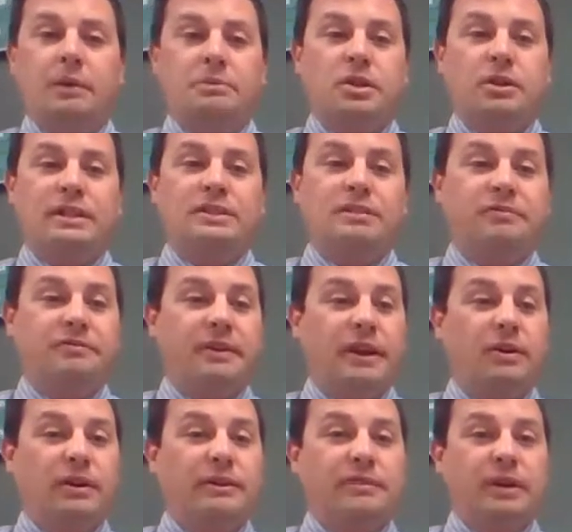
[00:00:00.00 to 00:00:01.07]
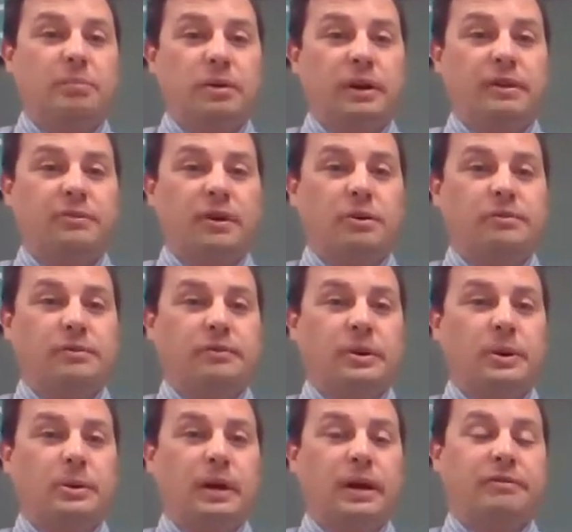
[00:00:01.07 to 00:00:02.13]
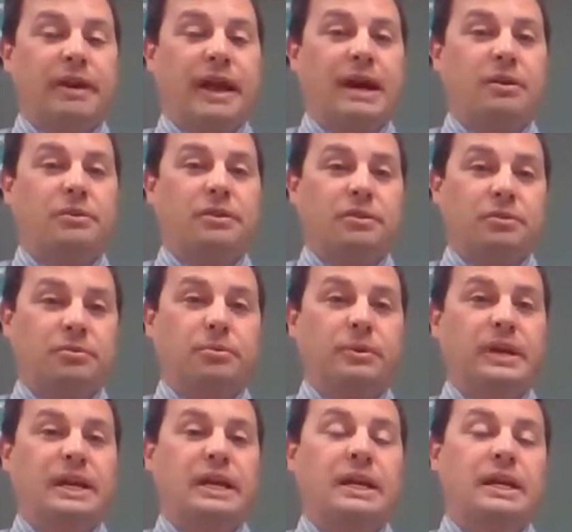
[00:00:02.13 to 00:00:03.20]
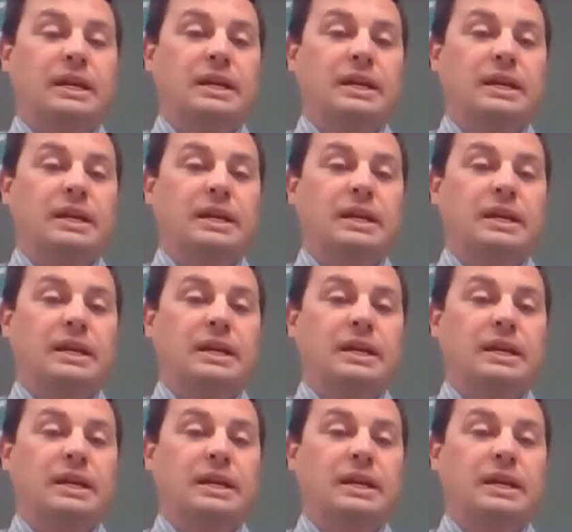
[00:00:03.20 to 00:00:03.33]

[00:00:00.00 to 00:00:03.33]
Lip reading: So that's a very, very brief overview of how the three